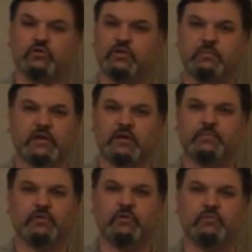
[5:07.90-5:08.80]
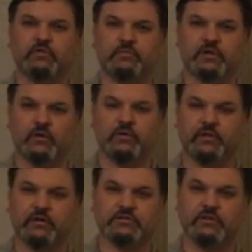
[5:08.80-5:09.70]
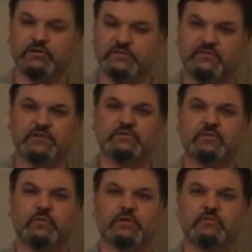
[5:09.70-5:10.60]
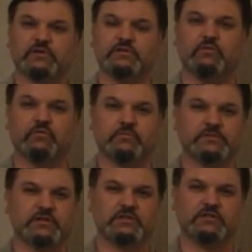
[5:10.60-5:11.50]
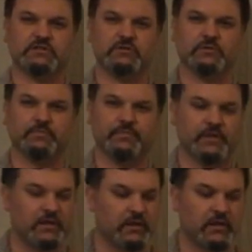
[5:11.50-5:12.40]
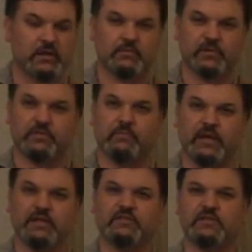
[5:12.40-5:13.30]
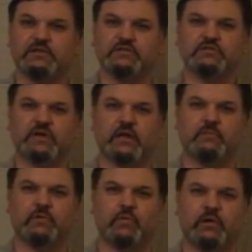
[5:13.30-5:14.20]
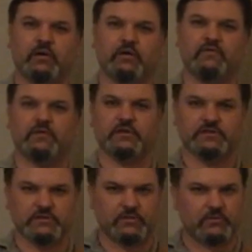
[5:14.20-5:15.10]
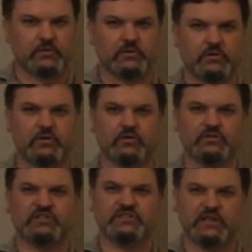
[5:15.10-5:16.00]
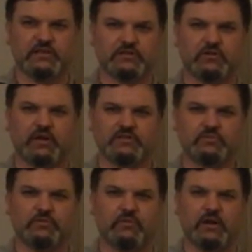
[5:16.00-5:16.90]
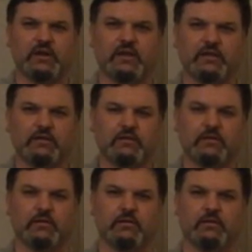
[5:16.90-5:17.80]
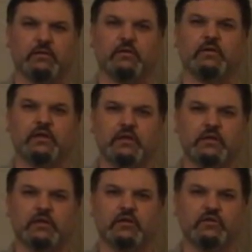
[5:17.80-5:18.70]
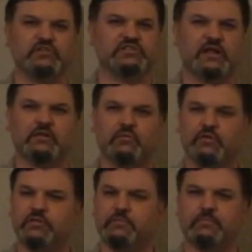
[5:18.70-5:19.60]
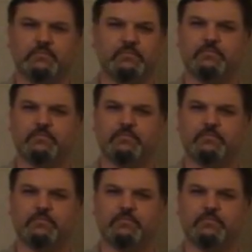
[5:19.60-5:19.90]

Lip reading: You can make up your own rhythm to go in there as long as it fits with what the rest of the rhythm section is doing. But the main things that you got to be aware of is to good steady scratching with the right hand in a good solid rhythm,